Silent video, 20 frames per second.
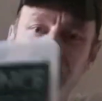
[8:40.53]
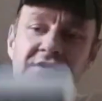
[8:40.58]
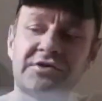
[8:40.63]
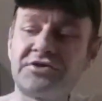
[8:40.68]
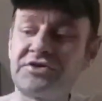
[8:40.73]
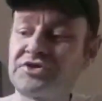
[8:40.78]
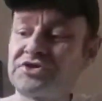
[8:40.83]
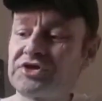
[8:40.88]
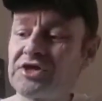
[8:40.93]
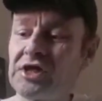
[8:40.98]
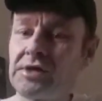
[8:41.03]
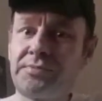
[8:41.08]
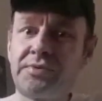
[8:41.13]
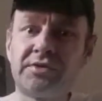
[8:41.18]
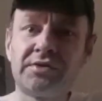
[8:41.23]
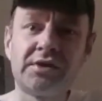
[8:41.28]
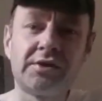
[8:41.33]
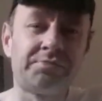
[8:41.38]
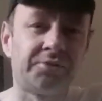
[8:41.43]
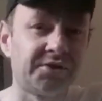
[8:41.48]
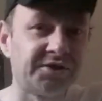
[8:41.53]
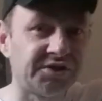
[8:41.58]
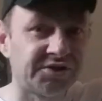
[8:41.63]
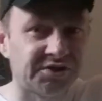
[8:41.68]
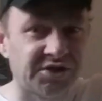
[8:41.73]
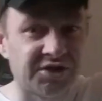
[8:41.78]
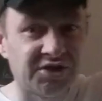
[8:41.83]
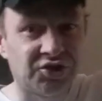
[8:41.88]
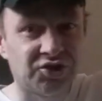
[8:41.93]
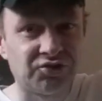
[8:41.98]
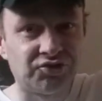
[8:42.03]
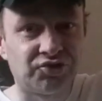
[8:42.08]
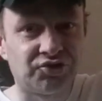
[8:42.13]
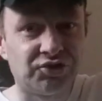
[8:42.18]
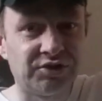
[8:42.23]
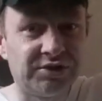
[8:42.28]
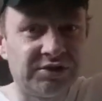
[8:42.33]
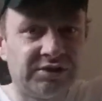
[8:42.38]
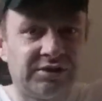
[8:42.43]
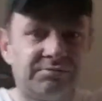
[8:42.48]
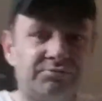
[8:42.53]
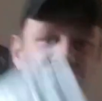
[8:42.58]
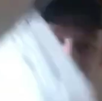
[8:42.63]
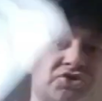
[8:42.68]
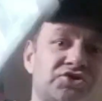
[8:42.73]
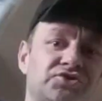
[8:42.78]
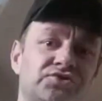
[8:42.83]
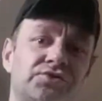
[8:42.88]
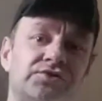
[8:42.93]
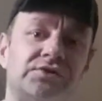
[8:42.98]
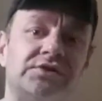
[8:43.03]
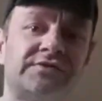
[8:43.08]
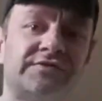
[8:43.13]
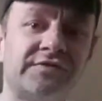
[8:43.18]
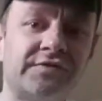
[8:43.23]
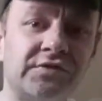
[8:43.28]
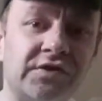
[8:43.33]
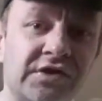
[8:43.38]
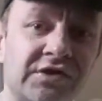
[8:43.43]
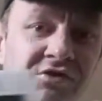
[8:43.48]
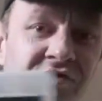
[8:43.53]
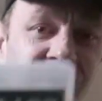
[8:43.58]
Another staple of the PlayStation 3, must own if you've got a